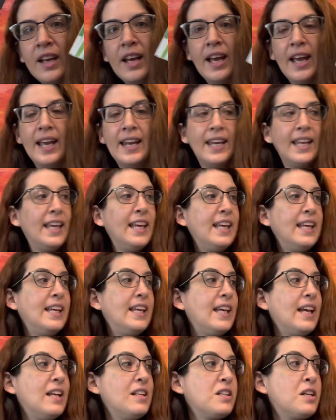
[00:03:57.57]
and
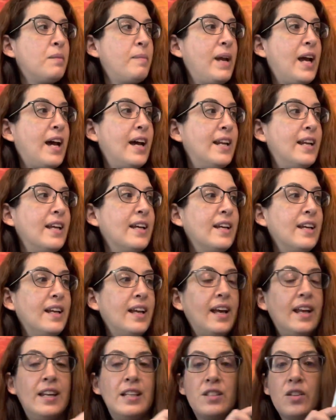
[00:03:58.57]
he is gonna be hiding,
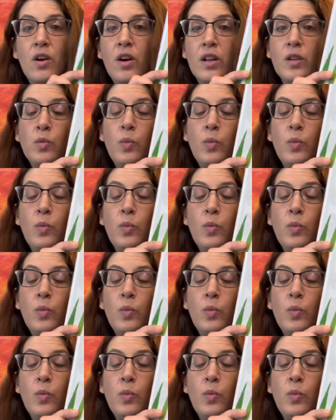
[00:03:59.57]
and it's called